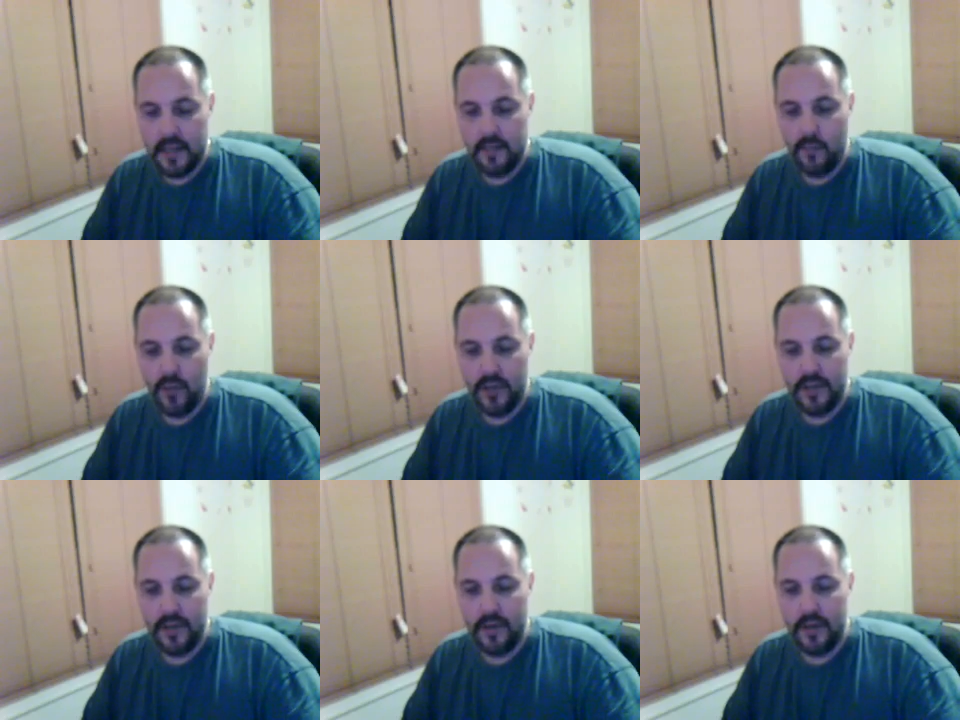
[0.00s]
custom
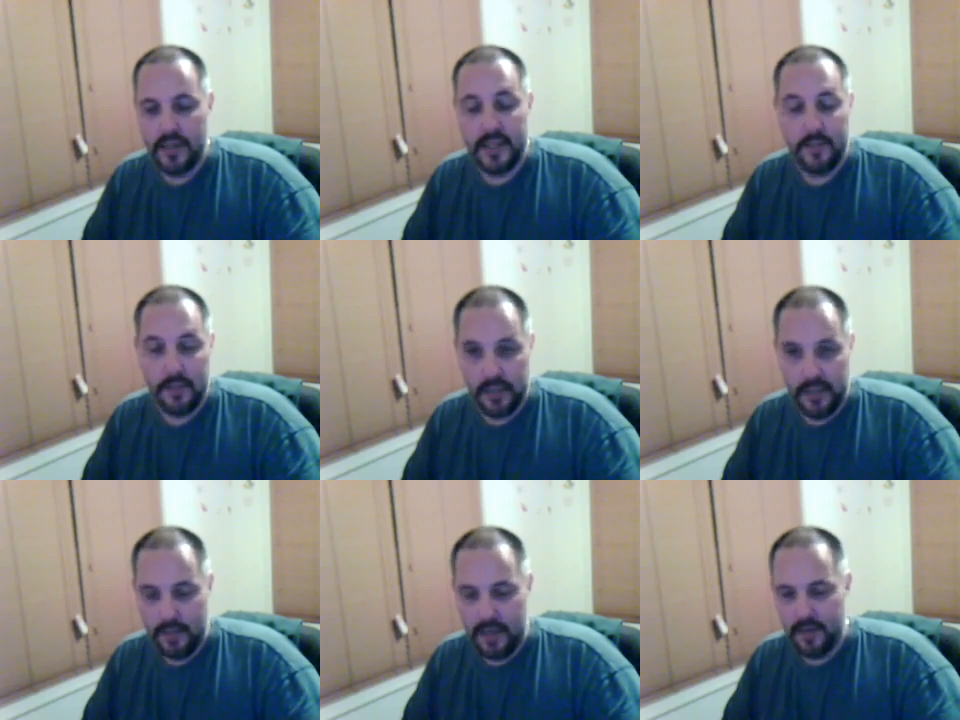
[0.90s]
ones are 6
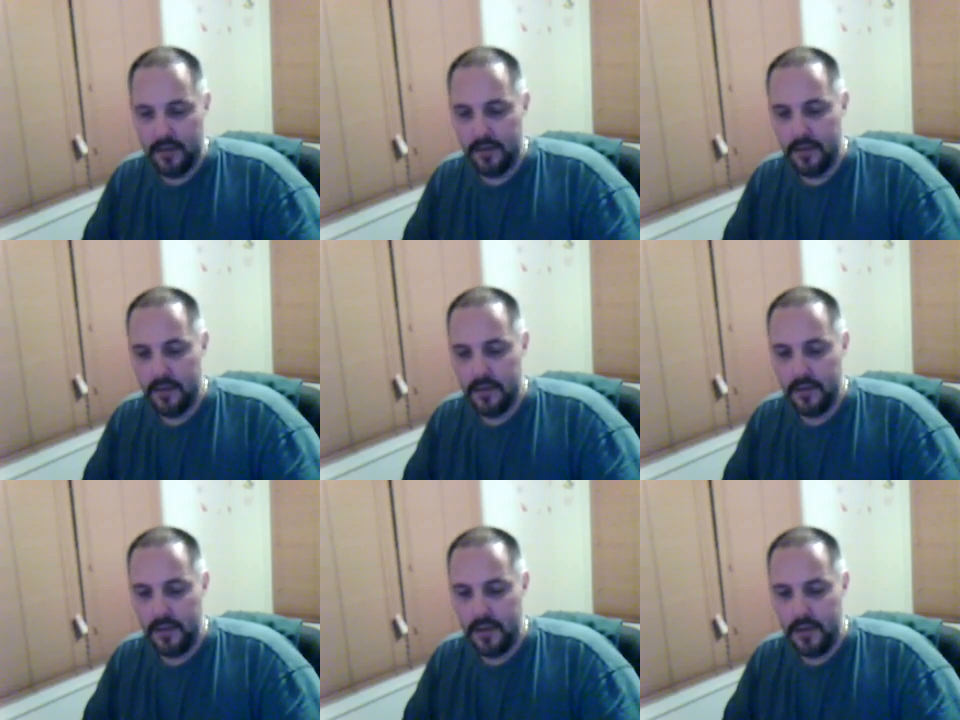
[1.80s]
milliliter bottles.
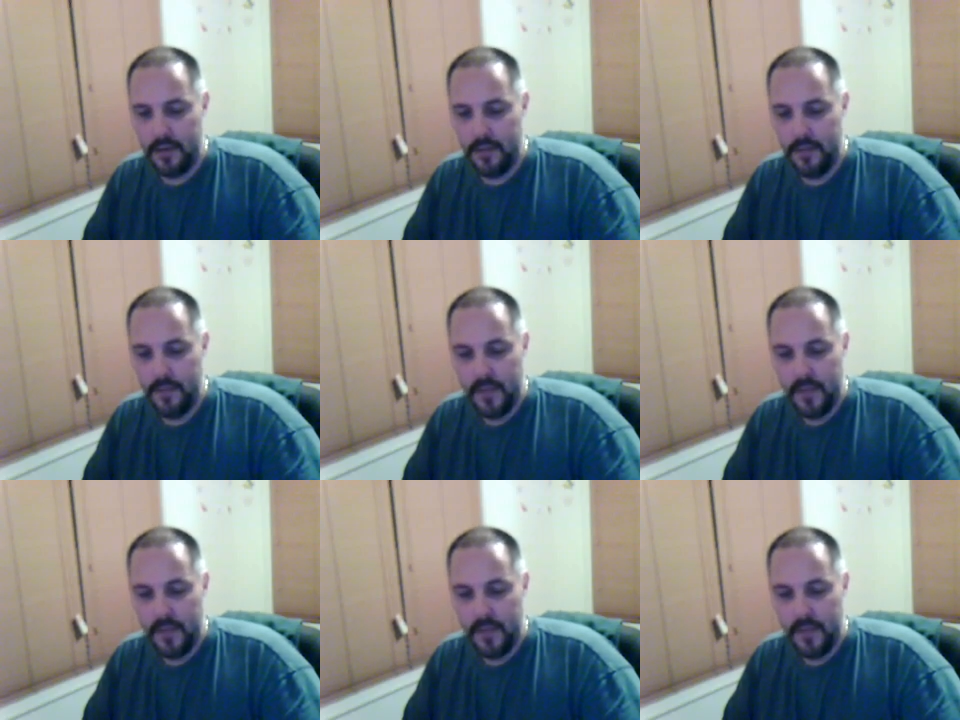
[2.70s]
So,